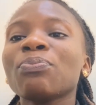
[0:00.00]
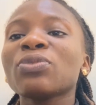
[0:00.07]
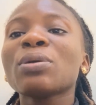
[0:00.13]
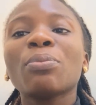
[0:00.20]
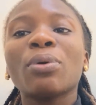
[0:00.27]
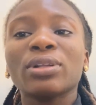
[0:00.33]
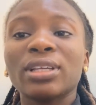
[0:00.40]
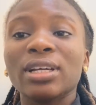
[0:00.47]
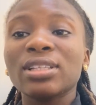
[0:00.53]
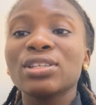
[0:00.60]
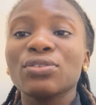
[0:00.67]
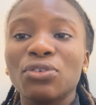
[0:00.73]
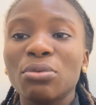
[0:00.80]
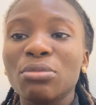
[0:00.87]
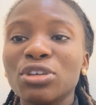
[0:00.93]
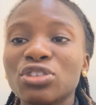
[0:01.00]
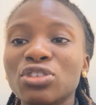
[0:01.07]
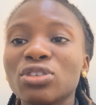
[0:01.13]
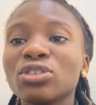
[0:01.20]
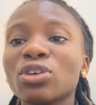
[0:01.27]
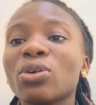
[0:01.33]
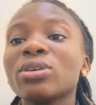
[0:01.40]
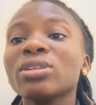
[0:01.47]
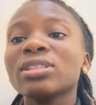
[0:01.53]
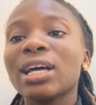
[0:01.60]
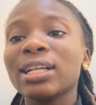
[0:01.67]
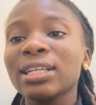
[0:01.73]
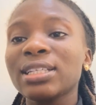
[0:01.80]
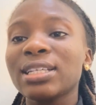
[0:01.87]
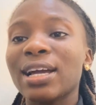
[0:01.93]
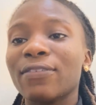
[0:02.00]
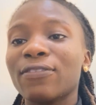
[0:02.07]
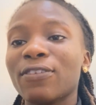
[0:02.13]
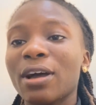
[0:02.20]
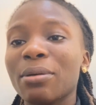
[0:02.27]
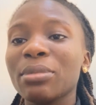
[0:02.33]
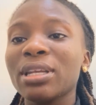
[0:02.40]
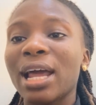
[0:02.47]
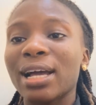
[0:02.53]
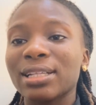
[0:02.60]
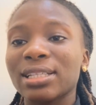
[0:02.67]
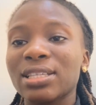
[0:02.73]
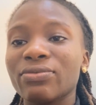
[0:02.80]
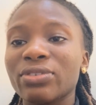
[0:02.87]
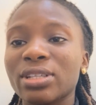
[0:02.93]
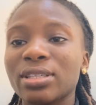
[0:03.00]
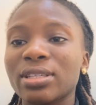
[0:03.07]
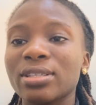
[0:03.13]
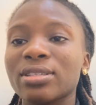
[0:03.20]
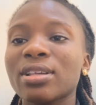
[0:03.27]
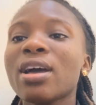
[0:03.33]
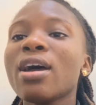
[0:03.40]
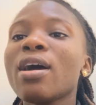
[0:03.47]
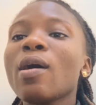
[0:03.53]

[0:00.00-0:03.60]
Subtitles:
important information concerning their farming activities,